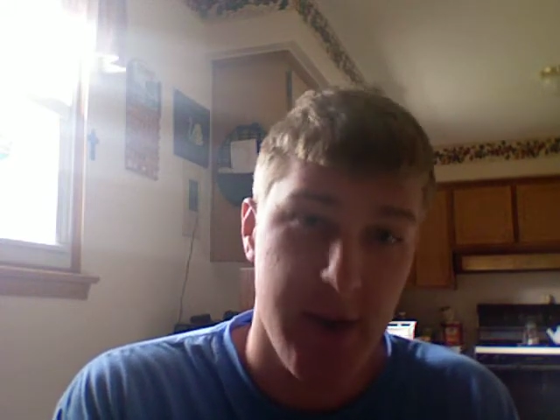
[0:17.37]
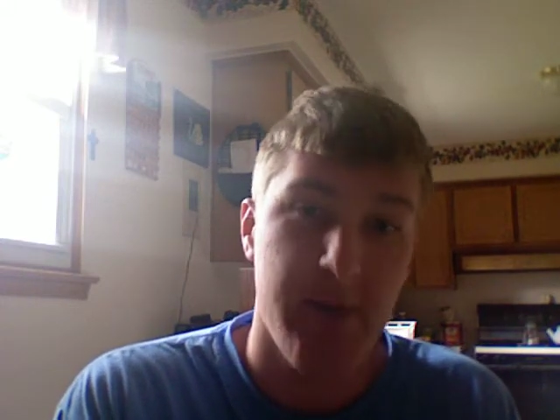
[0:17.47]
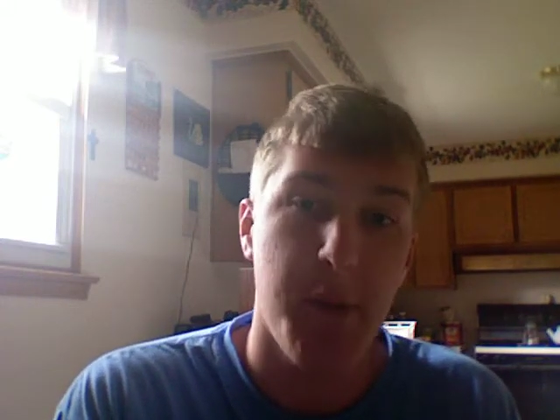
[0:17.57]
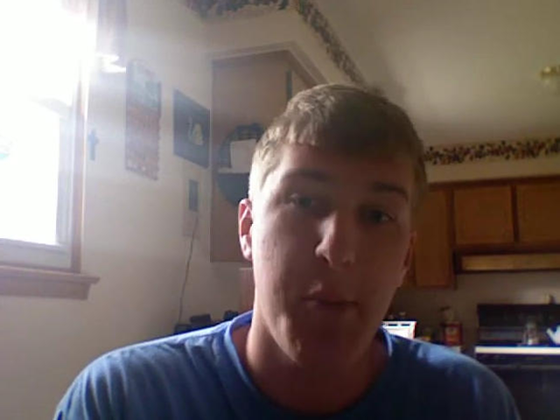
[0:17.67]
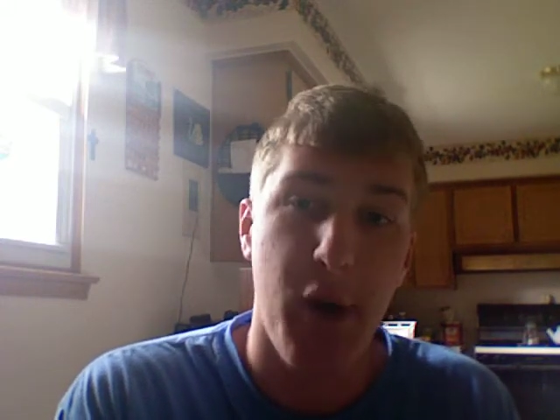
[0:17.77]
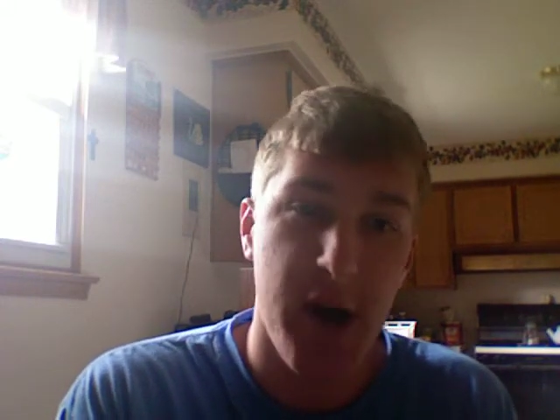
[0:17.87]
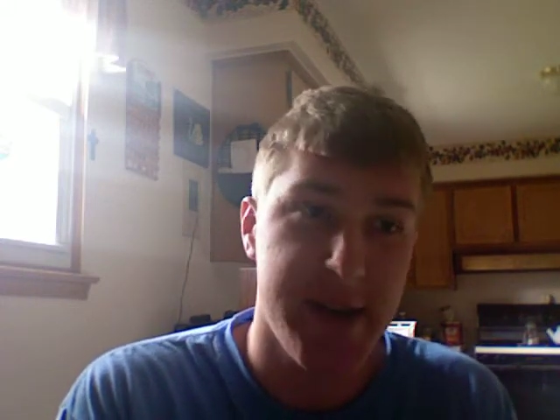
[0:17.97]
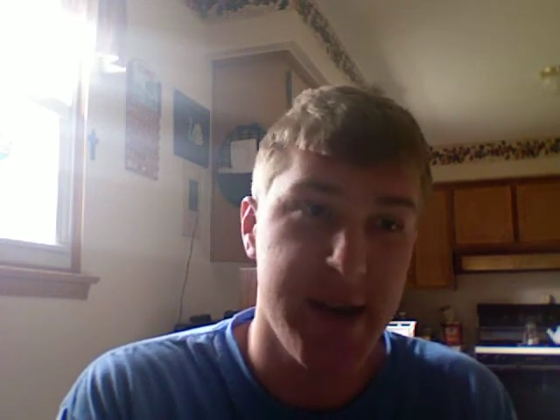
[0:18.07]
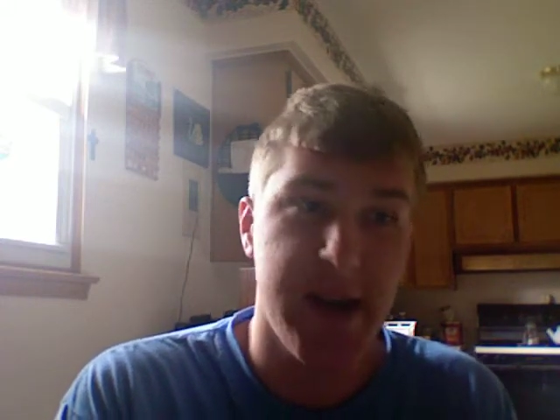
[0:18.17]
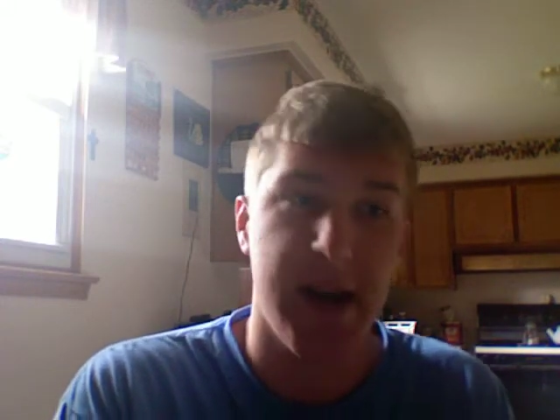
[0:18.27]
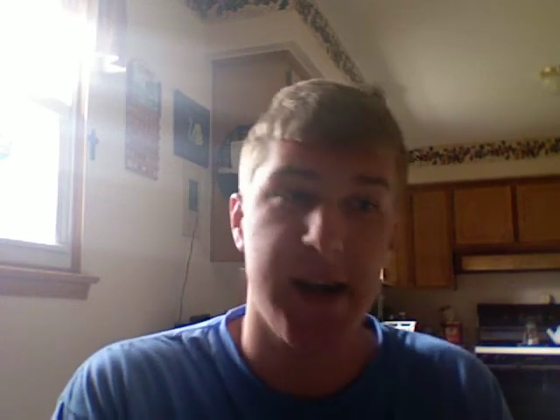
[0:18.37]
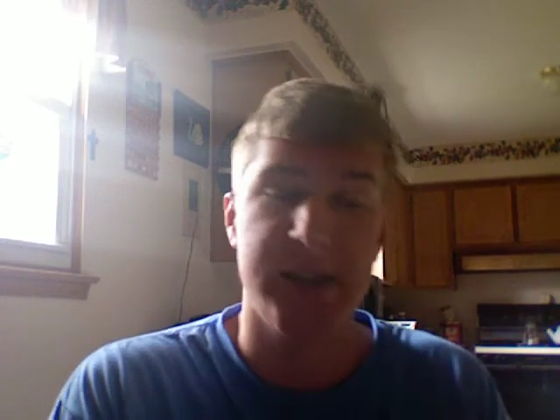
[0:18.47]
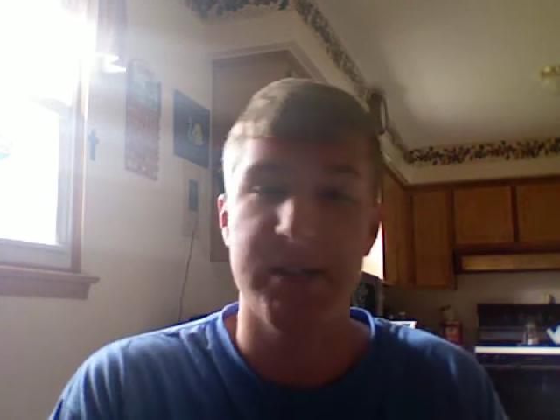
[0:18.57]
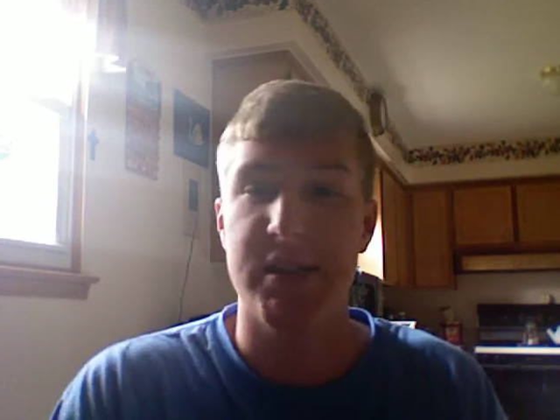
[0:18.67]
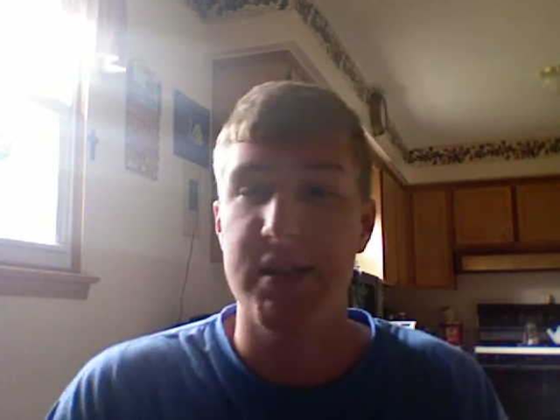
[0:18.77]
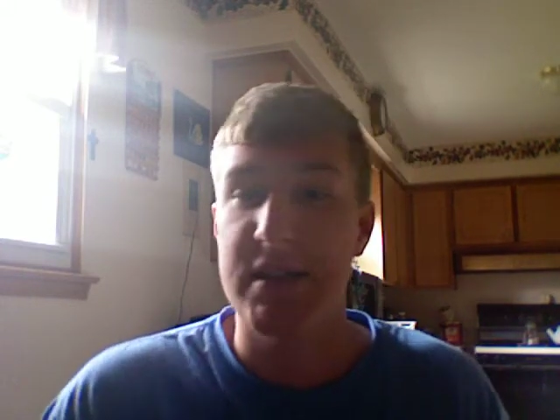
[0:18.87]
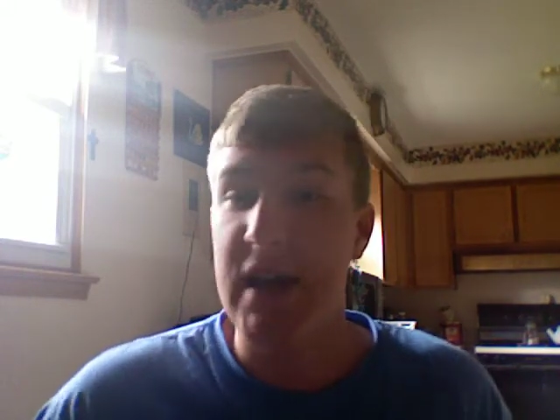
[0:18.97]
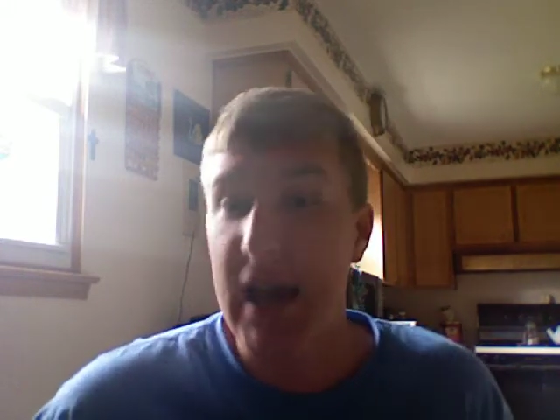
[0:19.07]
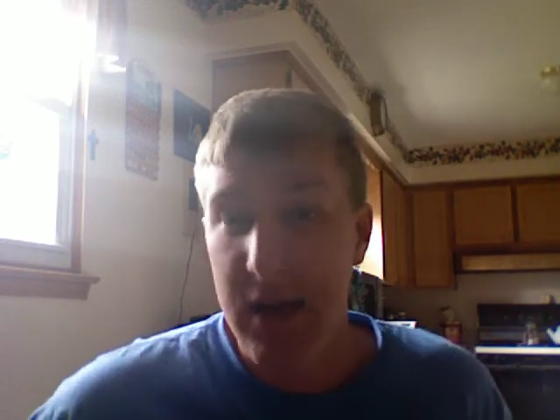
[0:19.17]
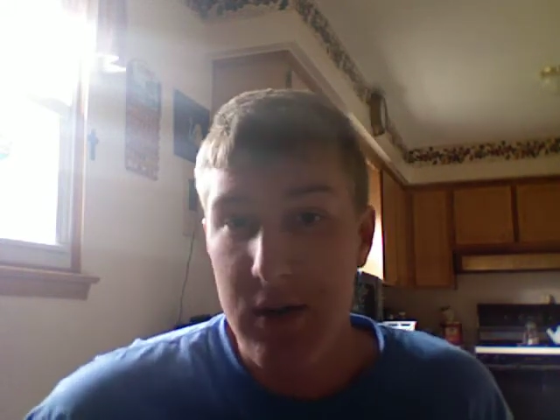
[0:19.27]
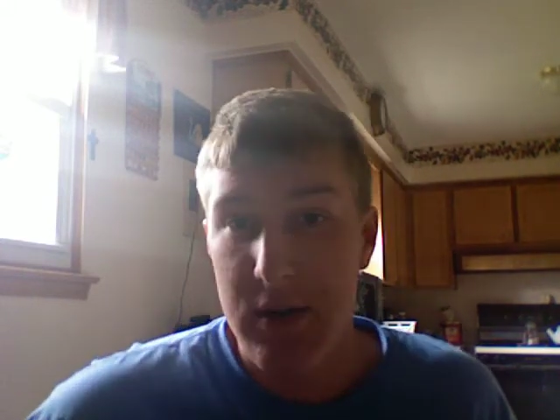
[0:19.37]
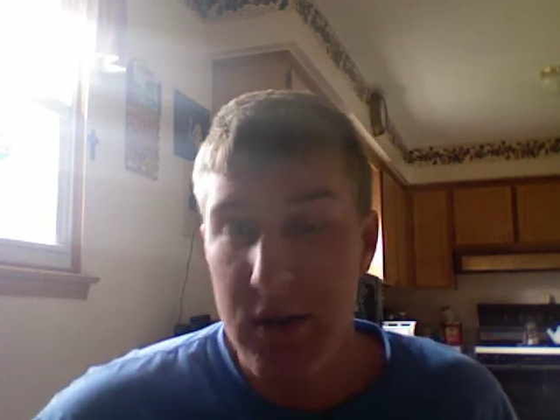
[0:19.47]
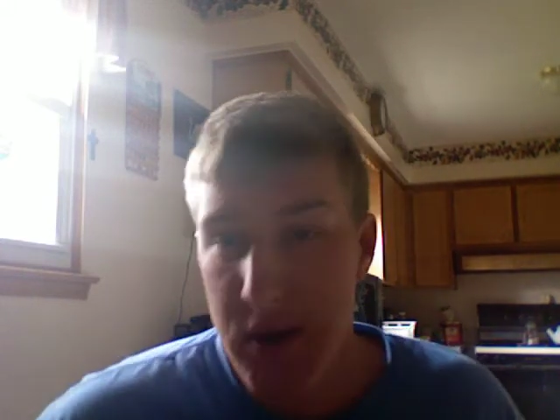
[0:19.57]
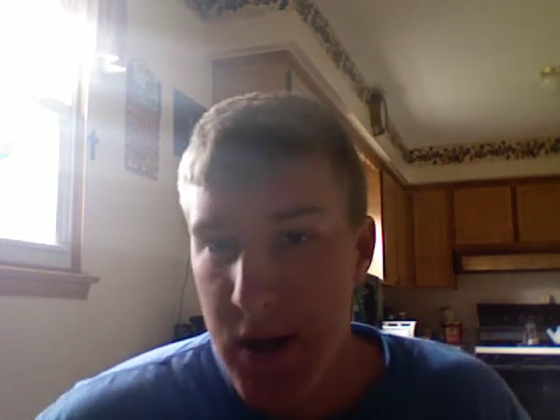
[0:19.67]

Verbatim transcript: from Boston College, a tackle